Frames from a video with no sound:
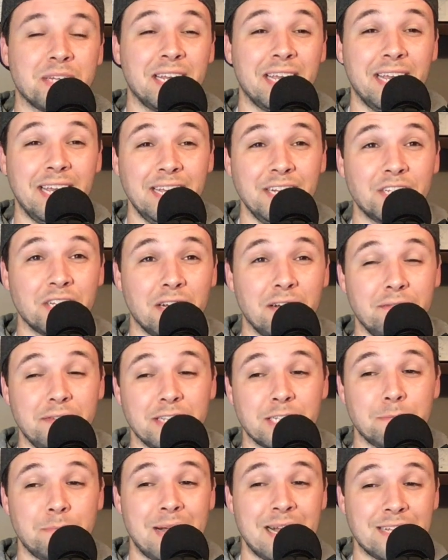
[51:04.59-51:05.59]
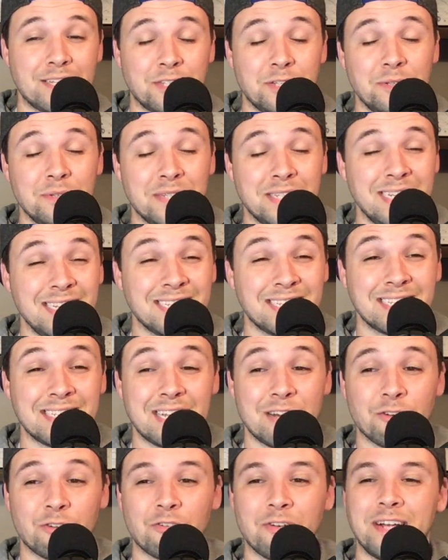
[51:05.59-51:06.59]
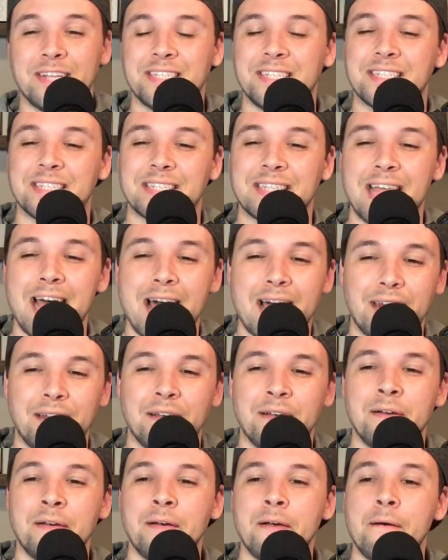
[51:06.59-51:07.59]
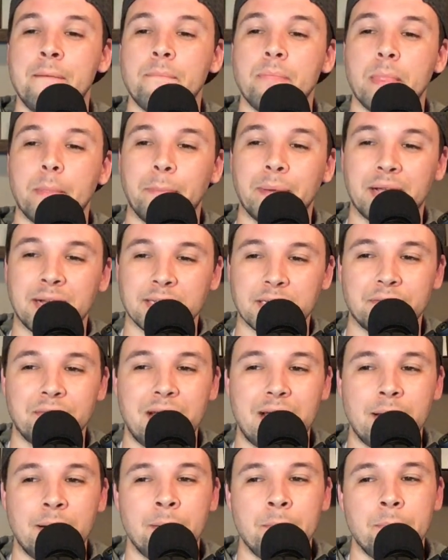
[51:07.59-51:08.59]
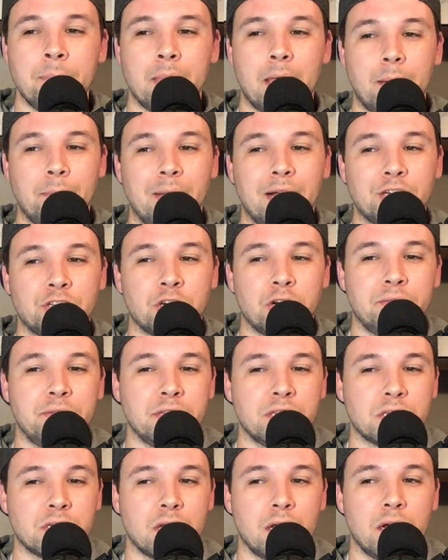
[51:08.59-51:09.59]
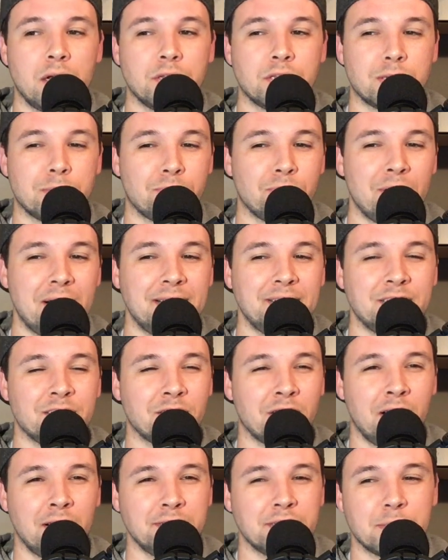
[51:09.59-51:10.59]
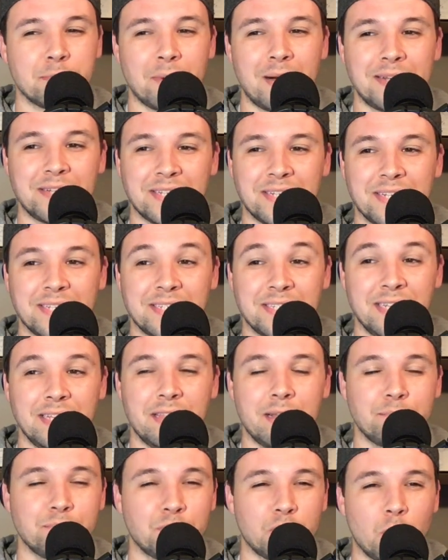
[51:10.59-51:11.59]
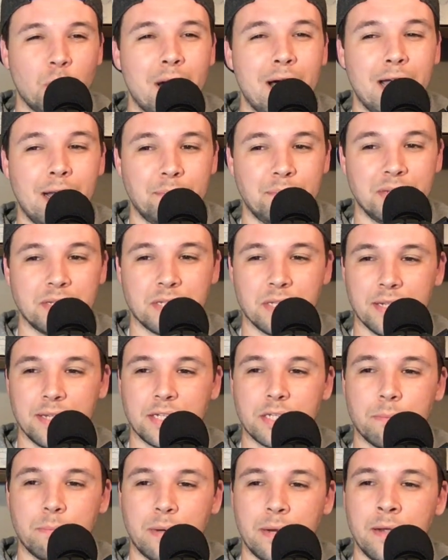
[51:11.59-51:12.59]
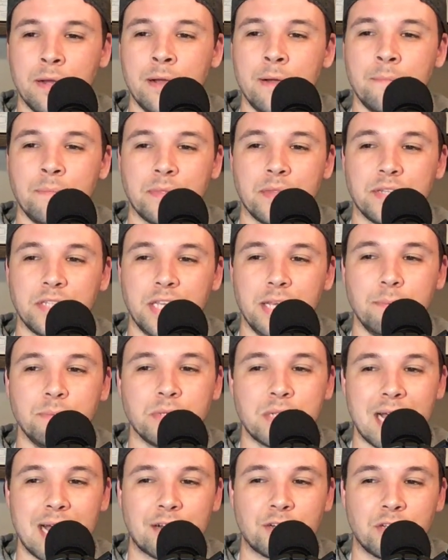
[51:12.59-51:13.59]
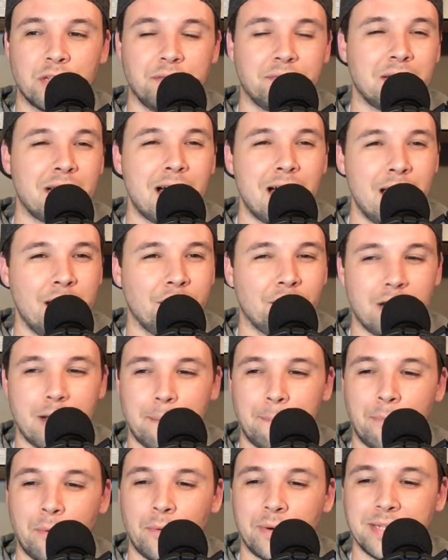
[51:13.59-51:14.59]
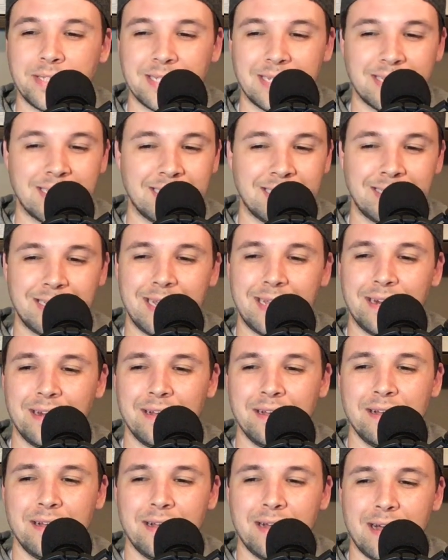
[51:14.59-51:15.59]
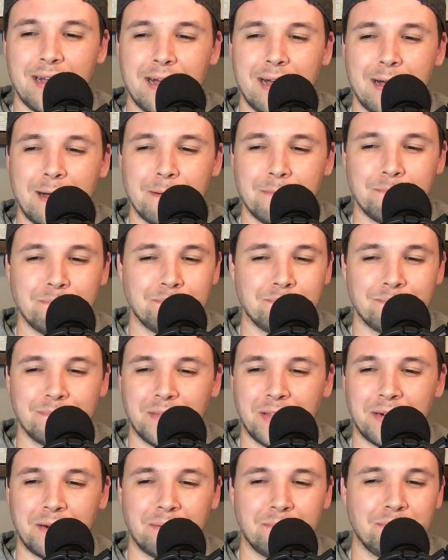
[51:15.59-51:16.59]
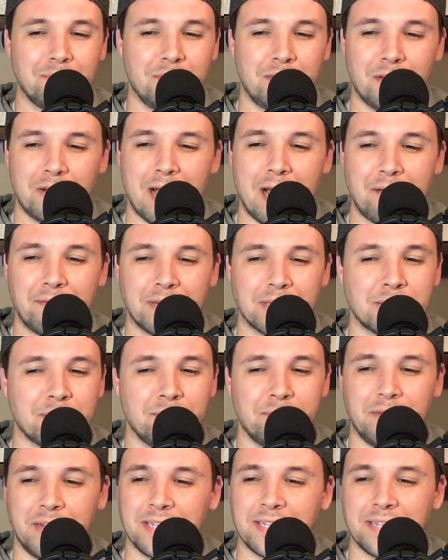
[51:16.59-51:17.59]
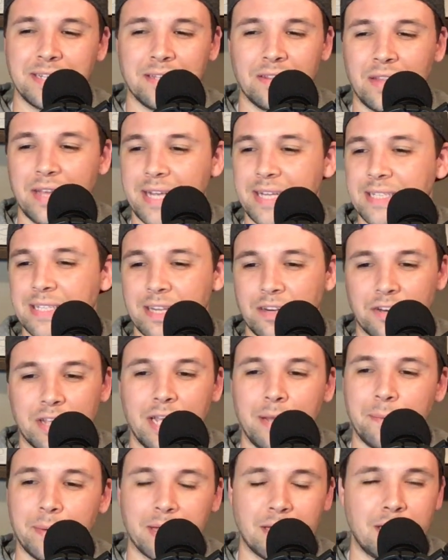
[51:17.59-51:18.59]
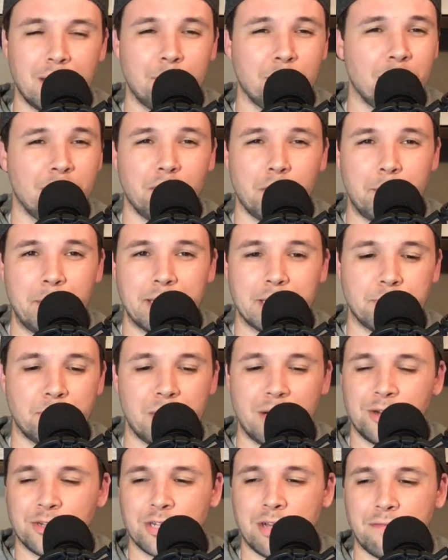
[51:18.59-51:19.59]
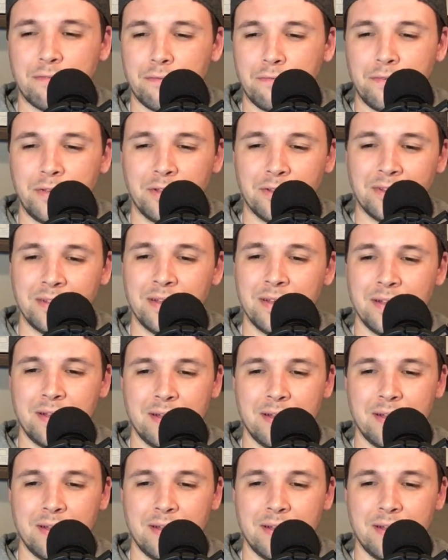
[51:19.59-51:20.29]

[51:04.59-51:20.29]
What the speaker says: in each of his past few seasons. How crazy is that? Because of that, I'm not sure if it's surprising or unsurprising to see them so high up this list, but the team was actually even higher at points, as I said. They're having some visa delays that are keeping a number of their best players off the field.